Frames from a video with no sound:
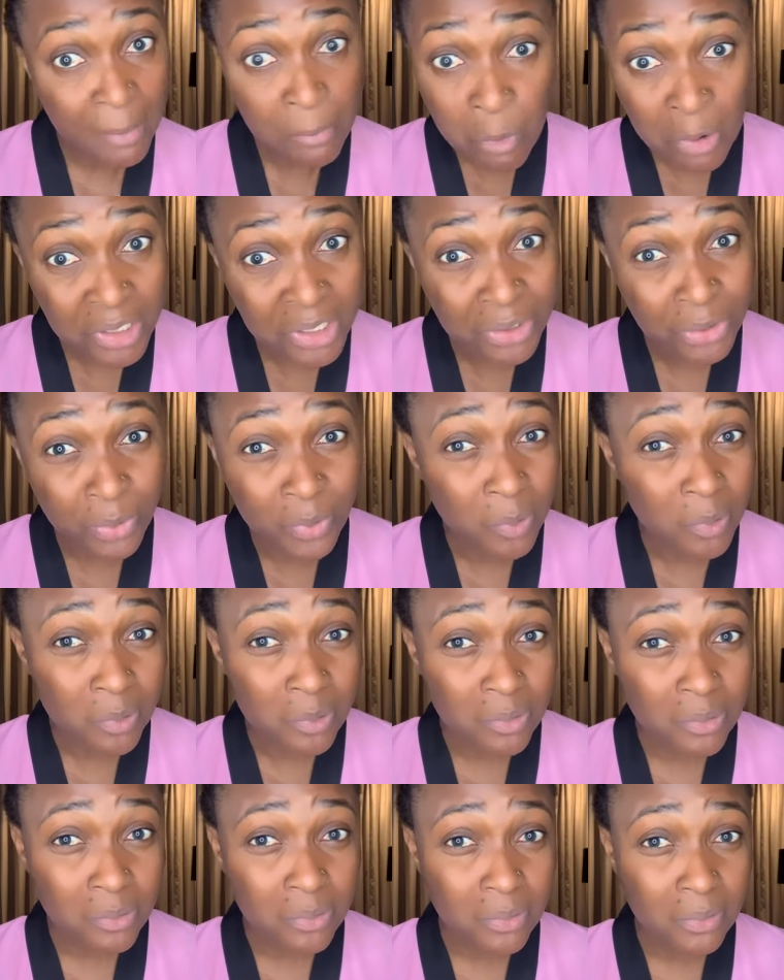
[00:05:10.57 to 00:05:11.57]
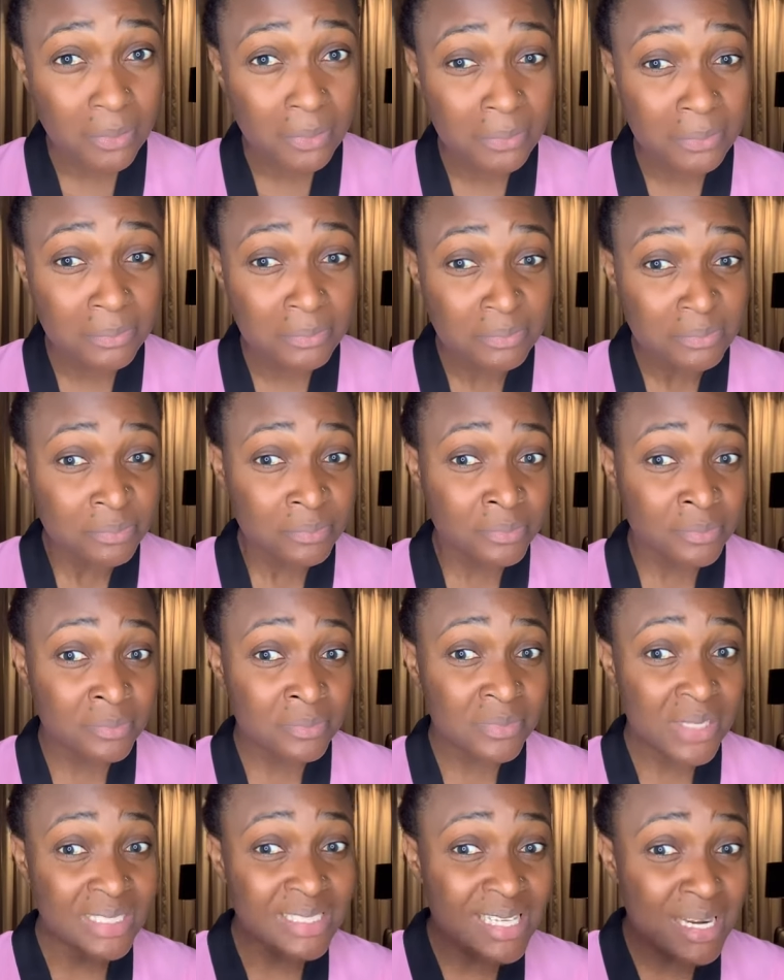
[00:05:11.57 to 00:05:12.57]
I'm warning you.
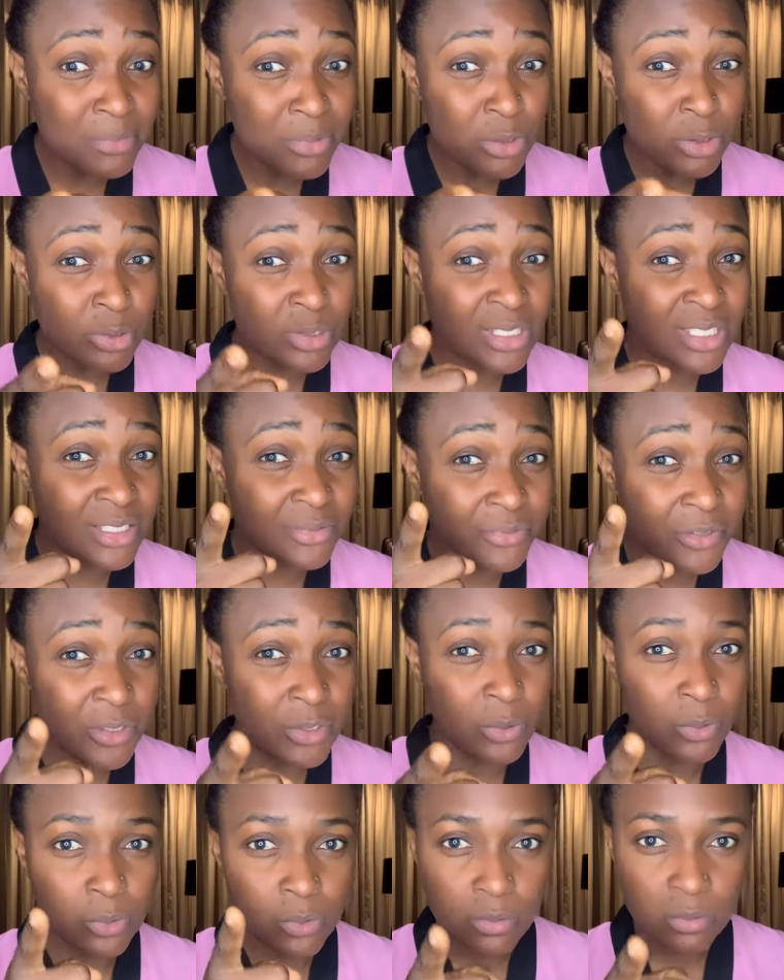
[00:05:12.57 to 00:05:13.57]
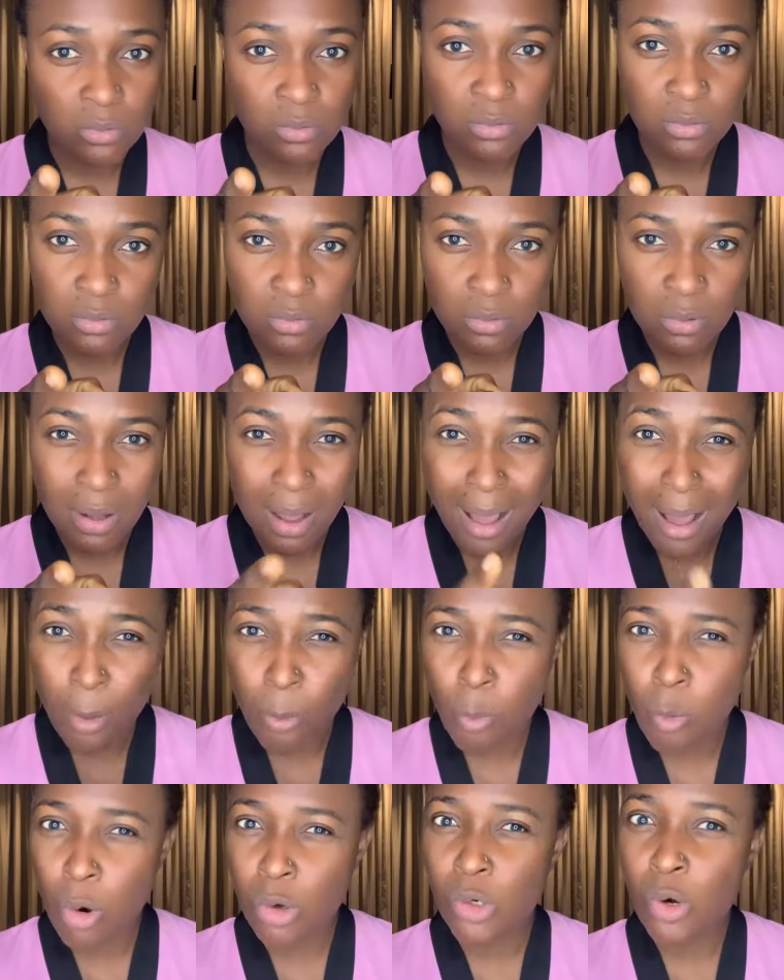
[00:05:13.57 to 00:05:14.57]
I said, let me use this video
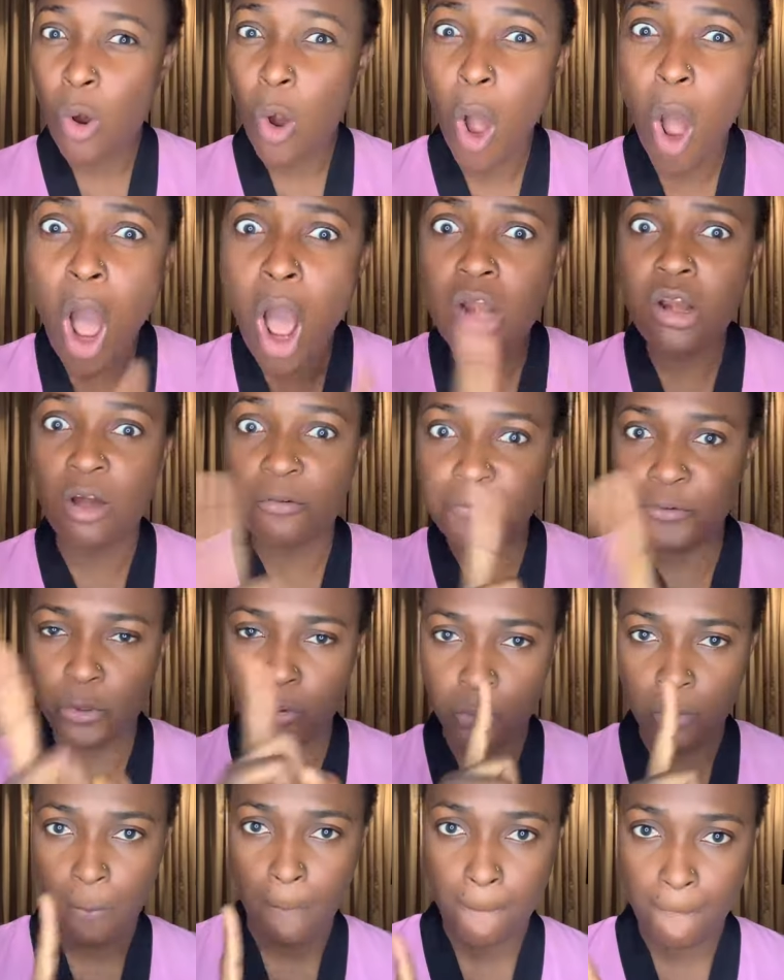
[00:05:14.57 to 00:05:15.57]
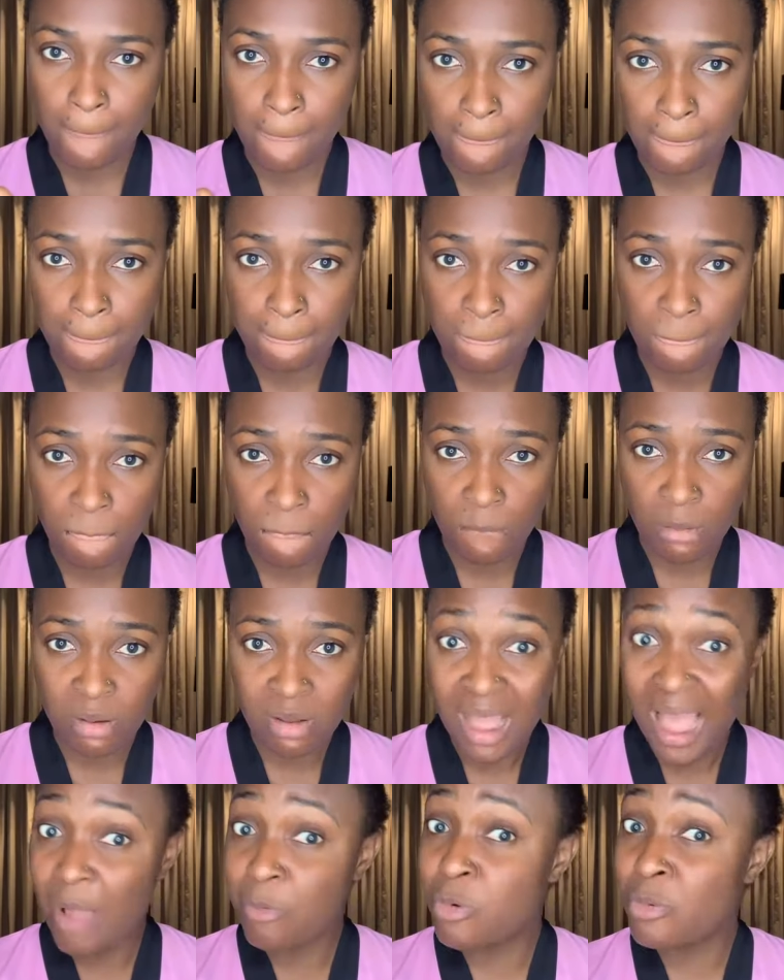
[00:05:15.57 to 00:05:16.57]
and warn all of you.
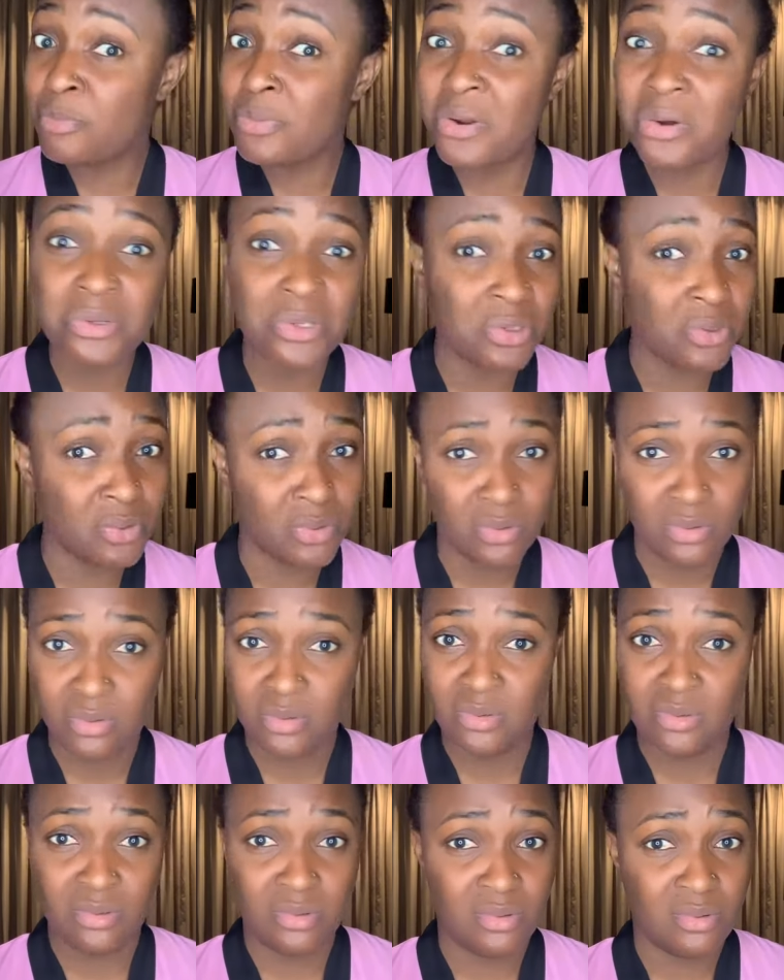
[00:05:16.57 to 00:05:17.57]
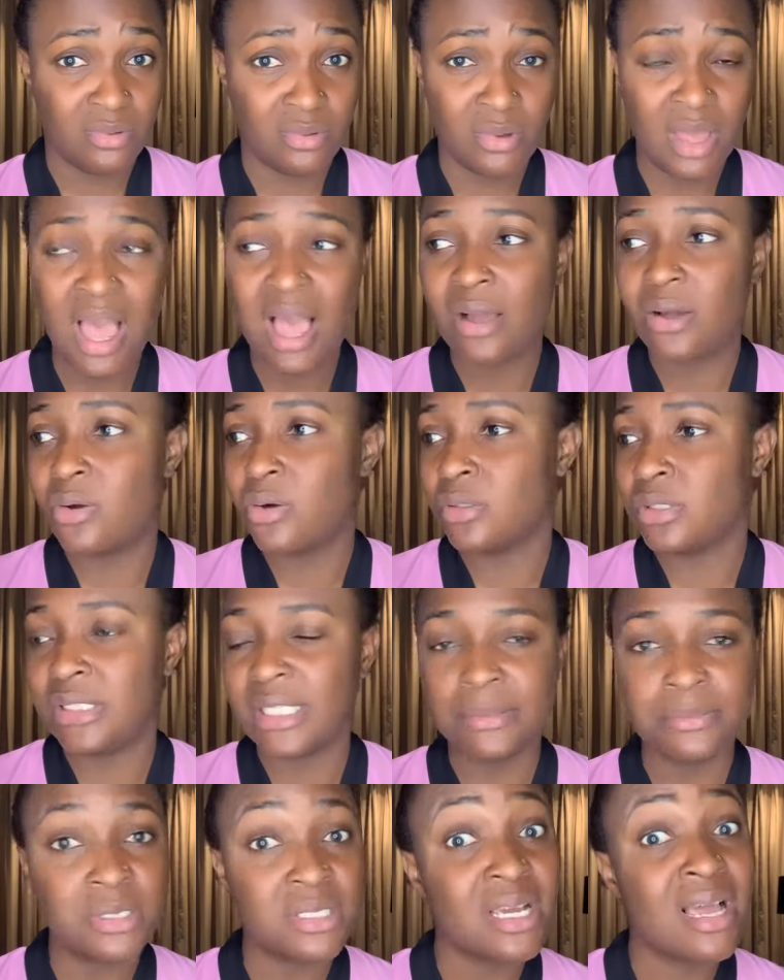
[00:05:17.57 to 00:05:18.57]
I will block you. Ah,
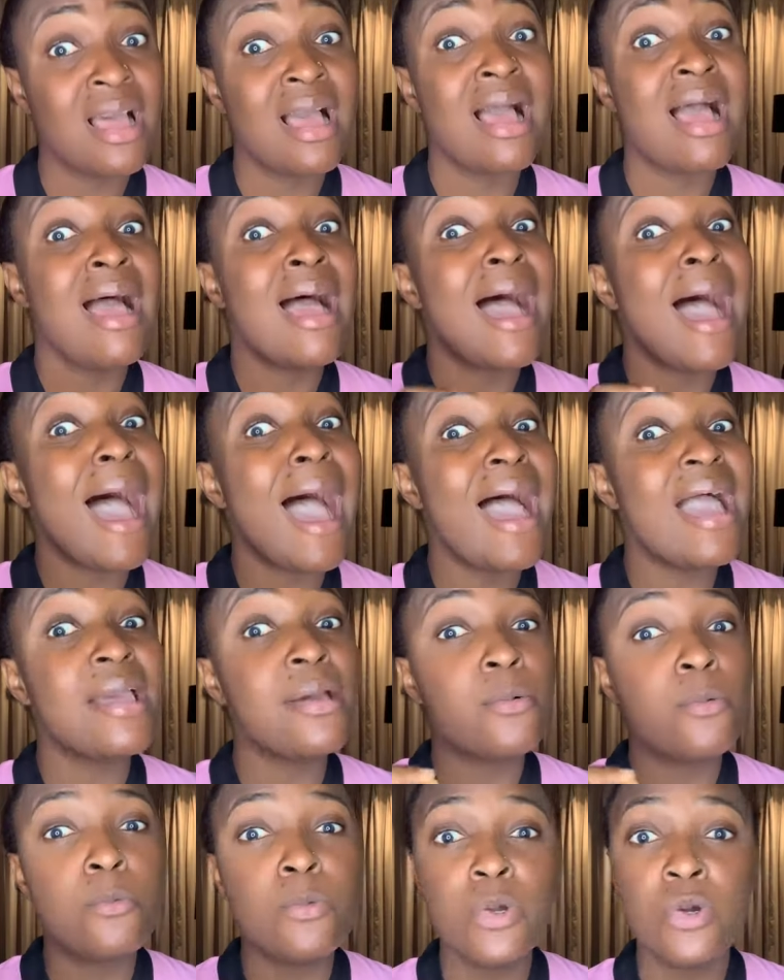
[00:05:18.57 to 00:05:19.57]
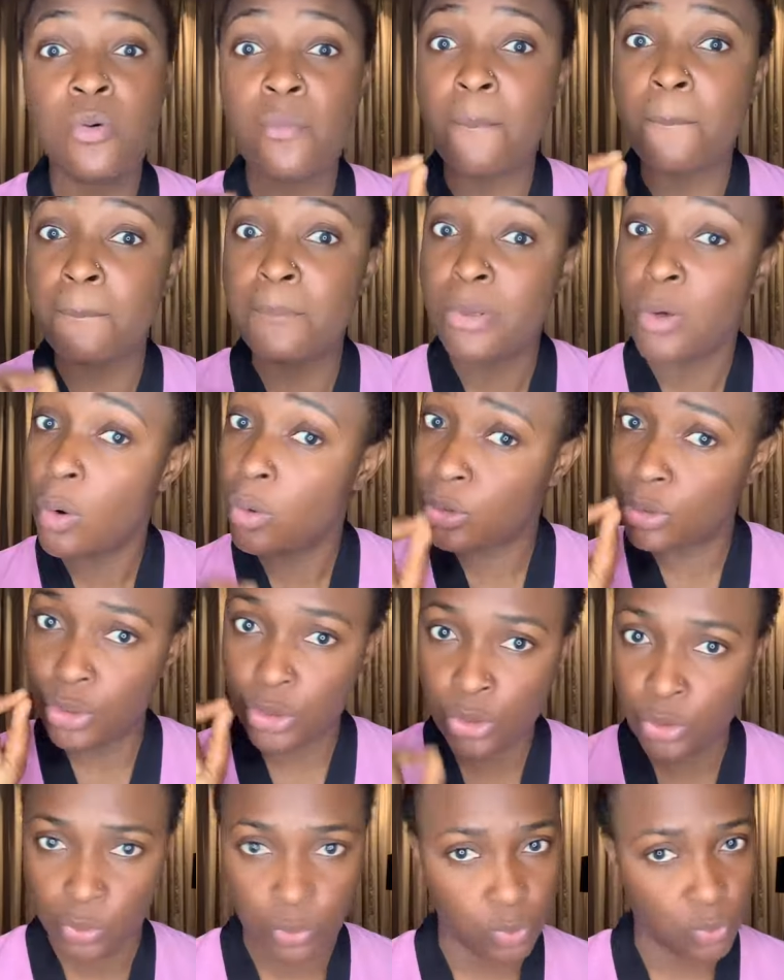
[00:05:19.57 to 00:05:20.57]
God damn it. I will
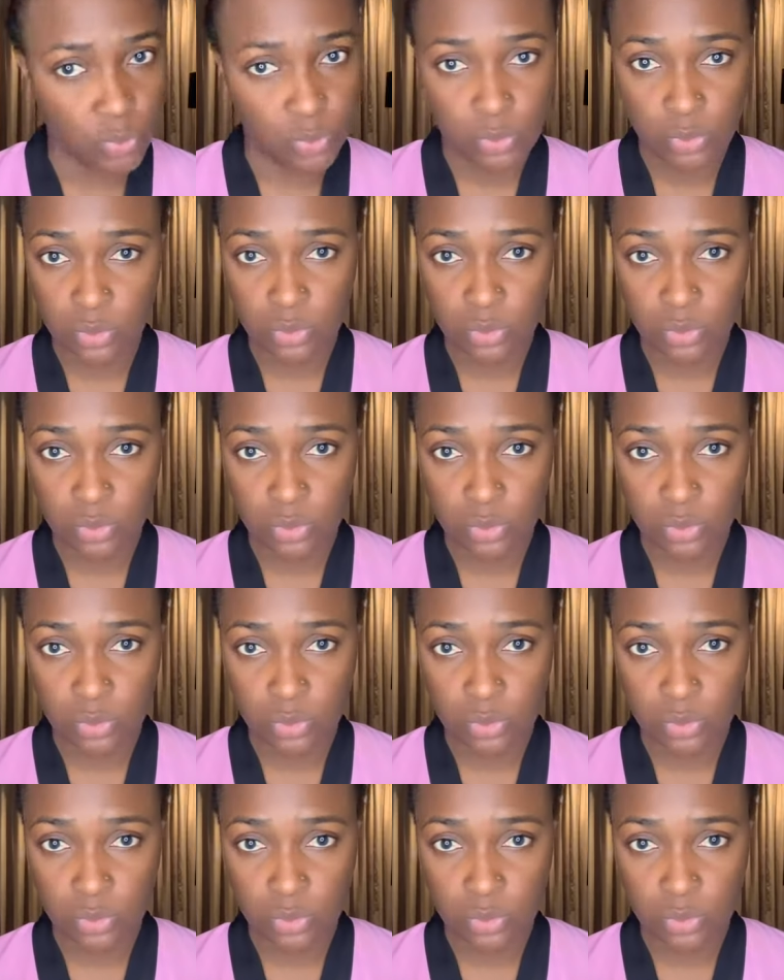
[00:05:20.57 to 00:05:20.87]
block you.